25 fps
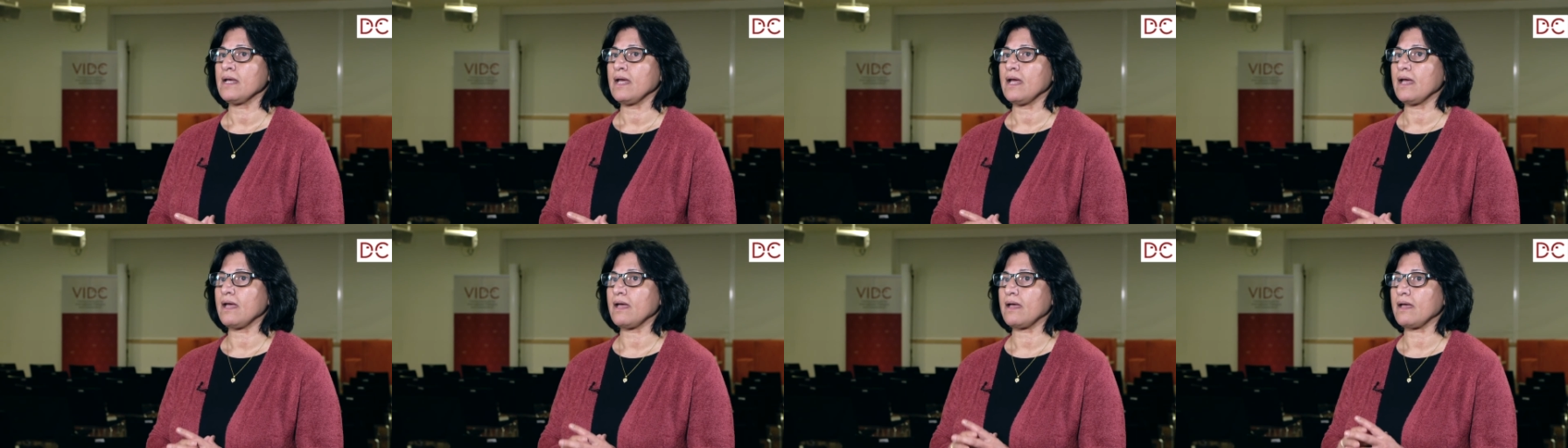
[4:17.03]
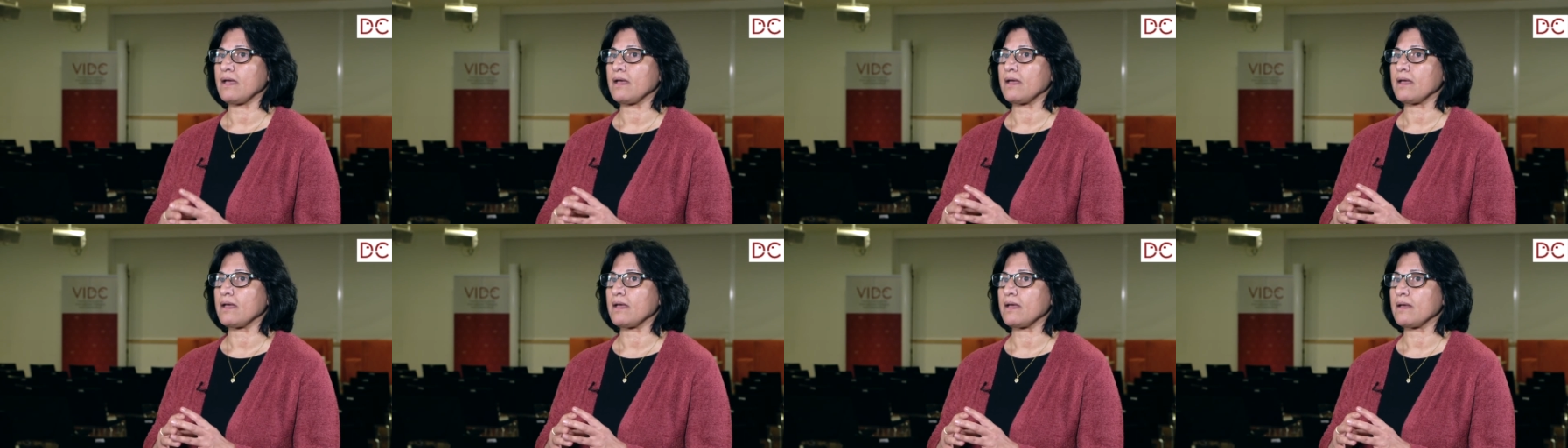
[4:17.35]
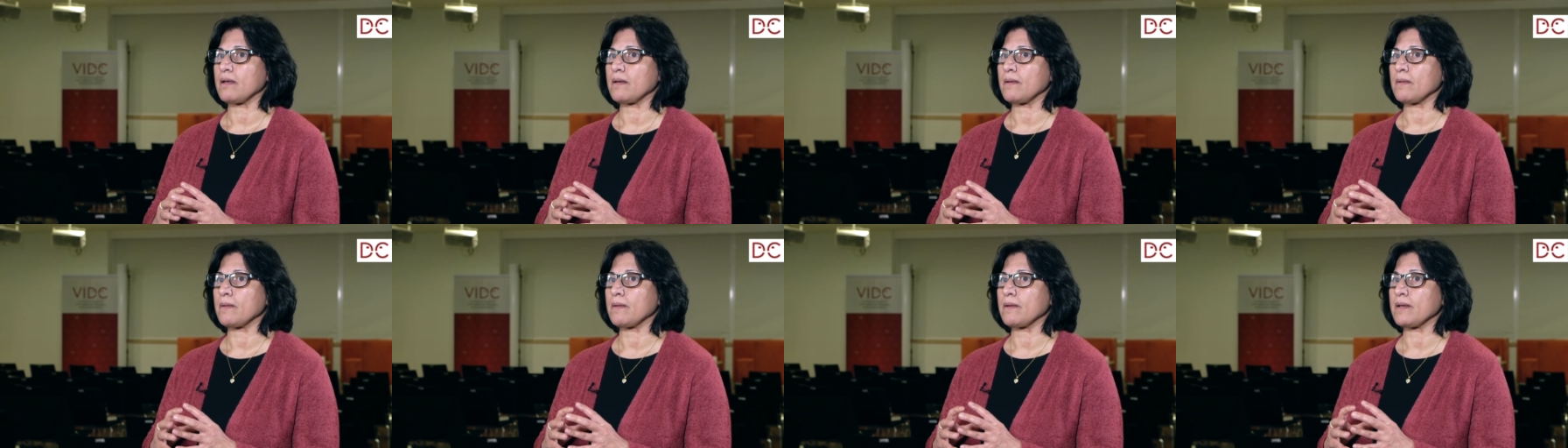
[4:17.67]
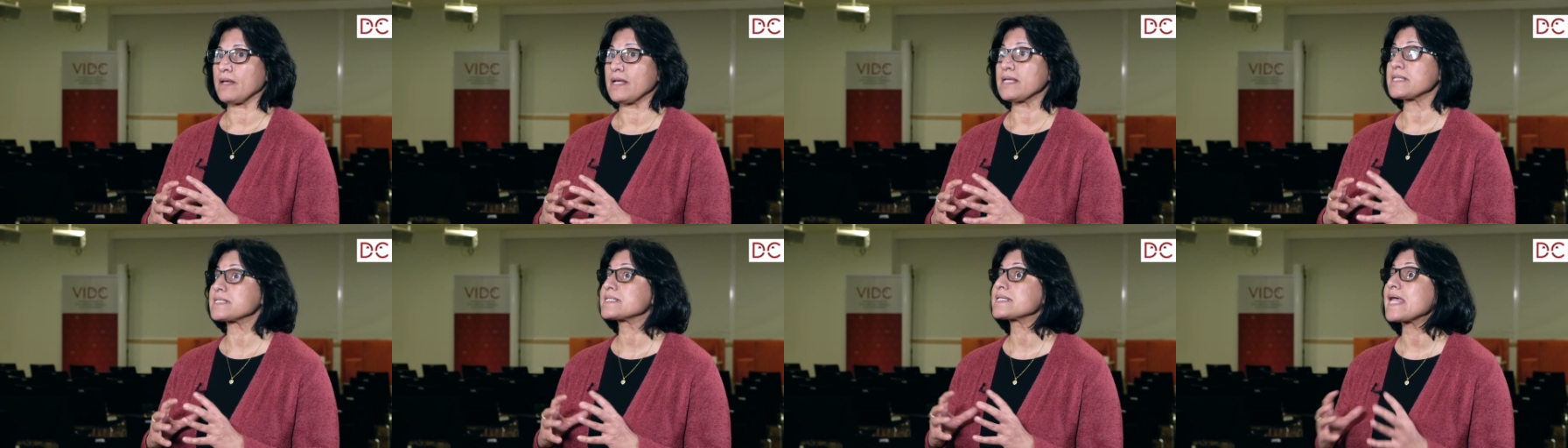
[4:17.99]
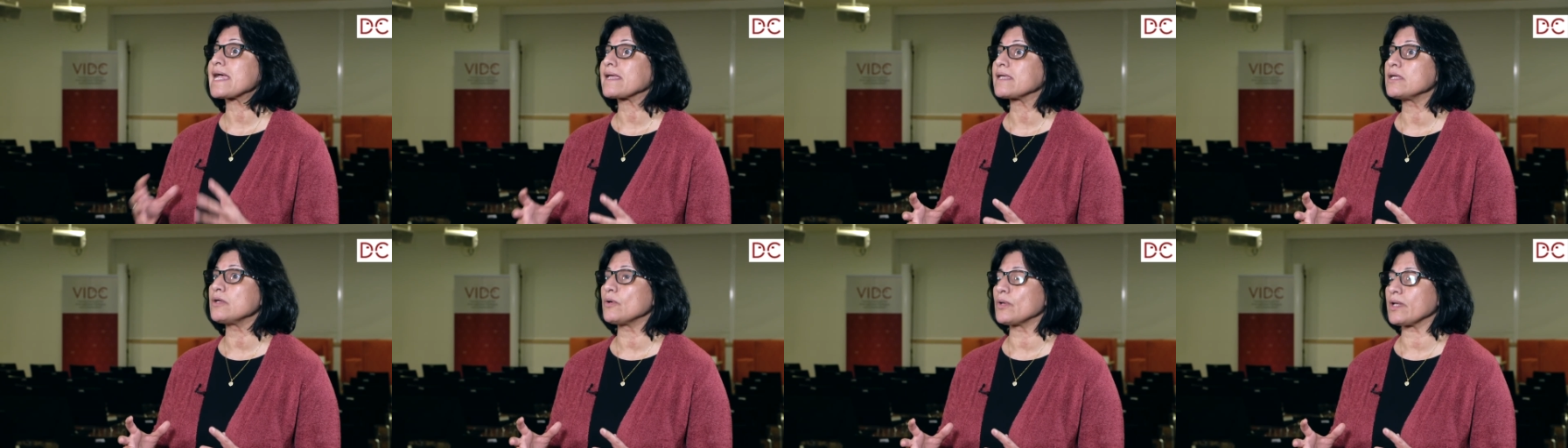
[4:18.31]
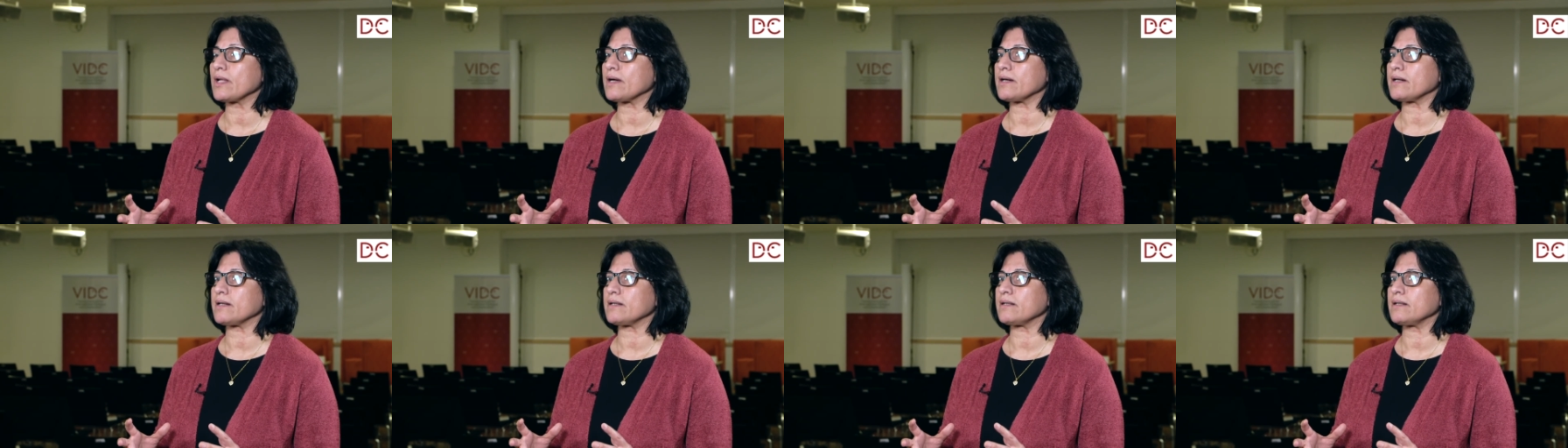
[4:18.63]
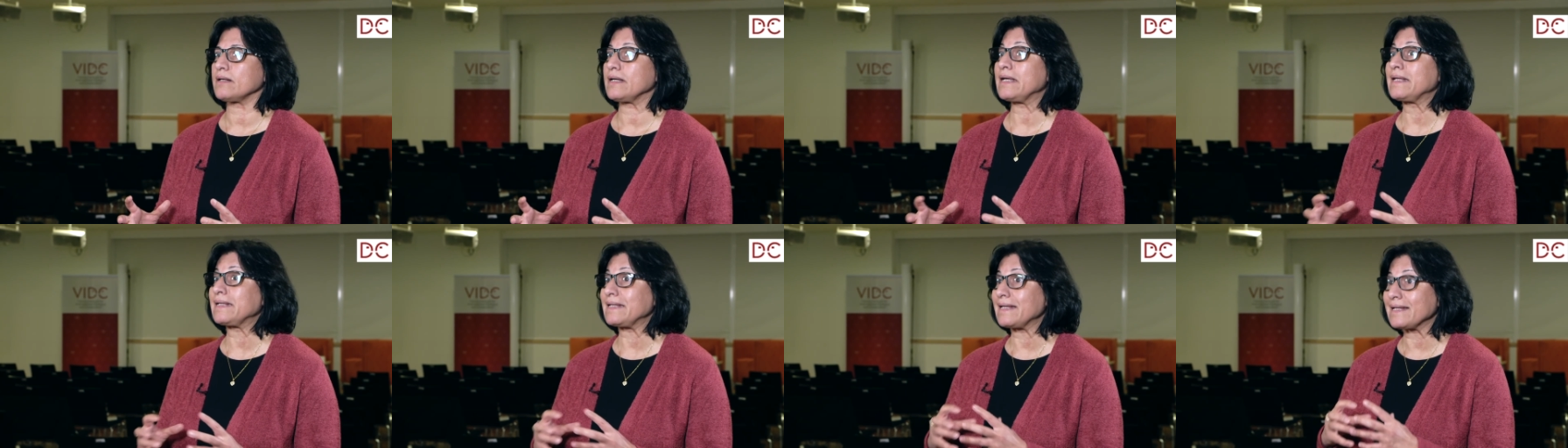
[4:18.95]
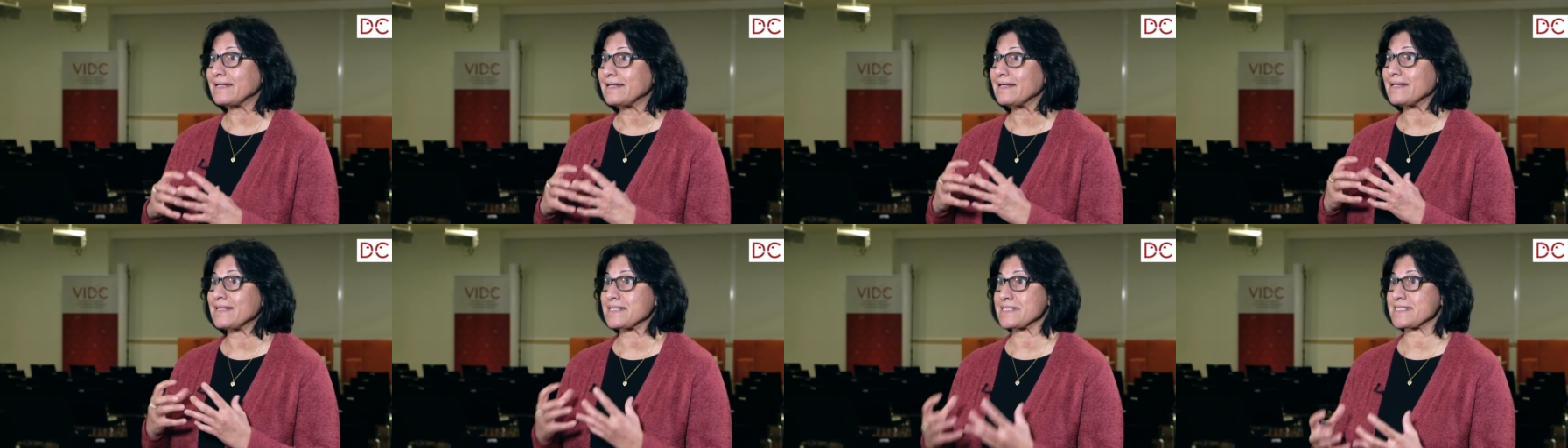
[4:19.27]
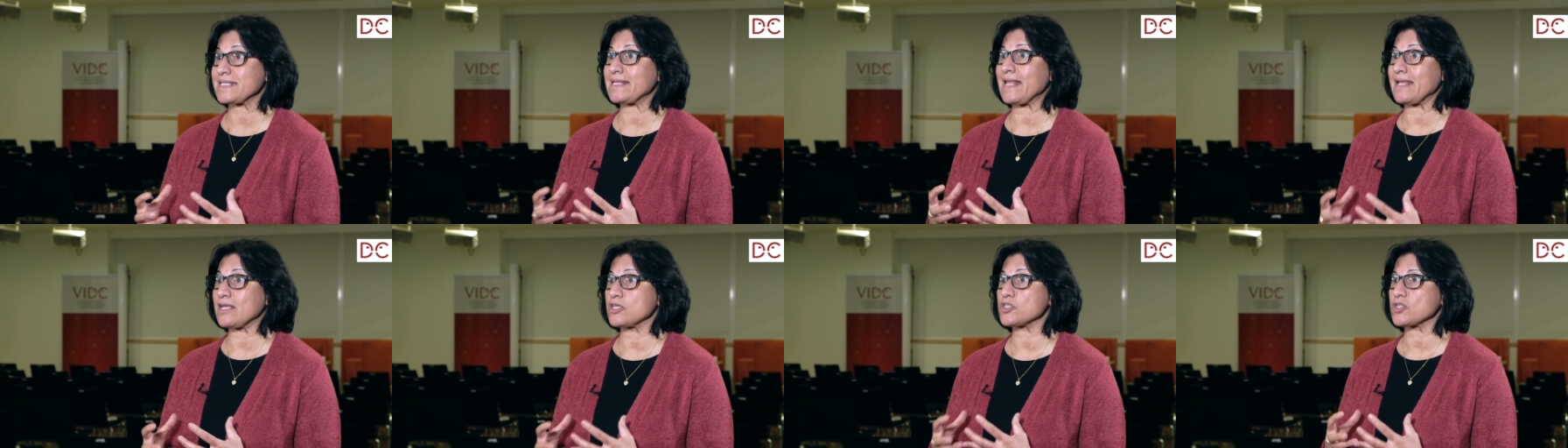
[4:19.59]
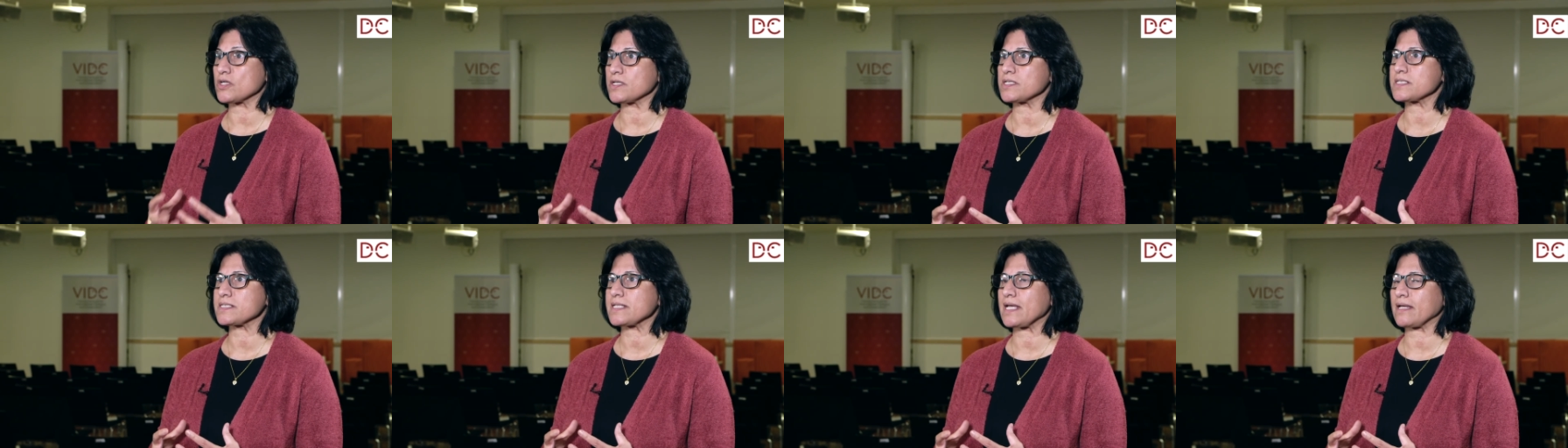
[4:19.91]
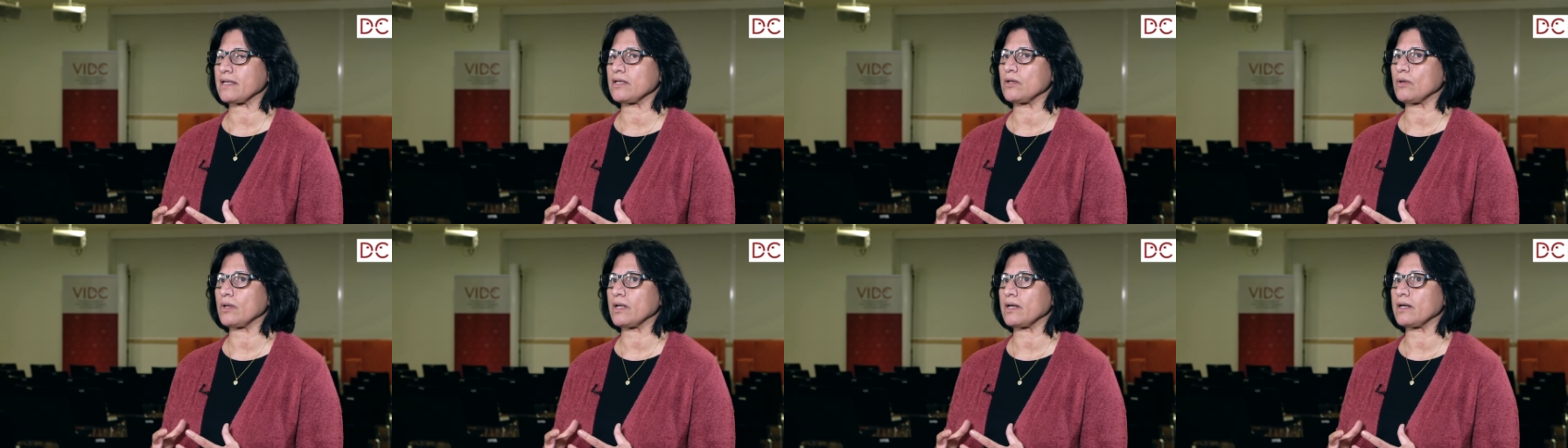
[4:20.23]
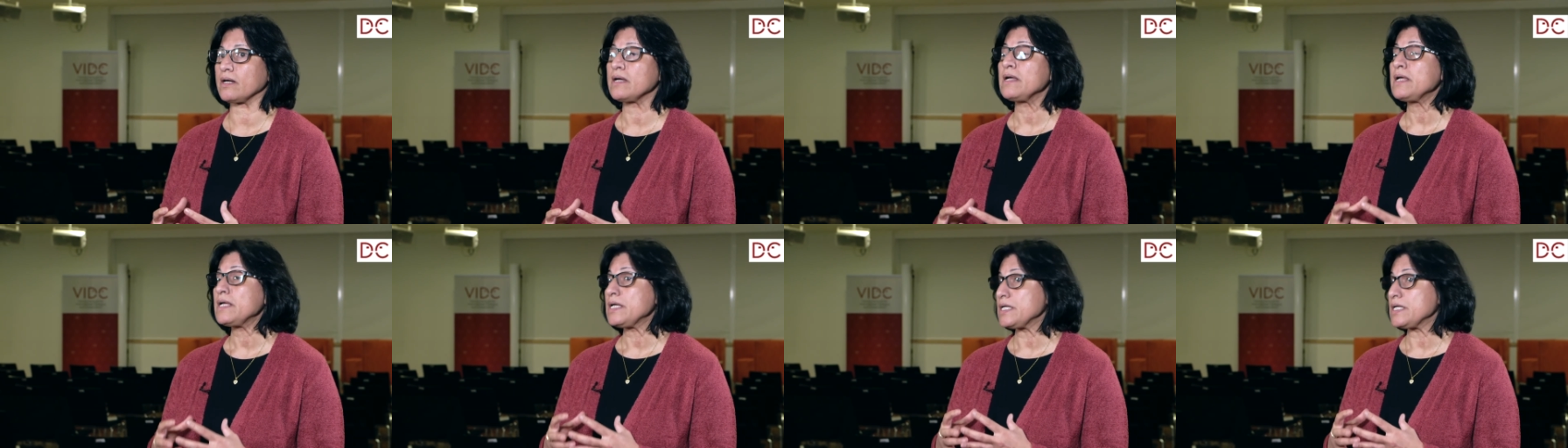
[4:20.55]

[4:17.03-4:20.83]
it's secular in its nature, it's secular.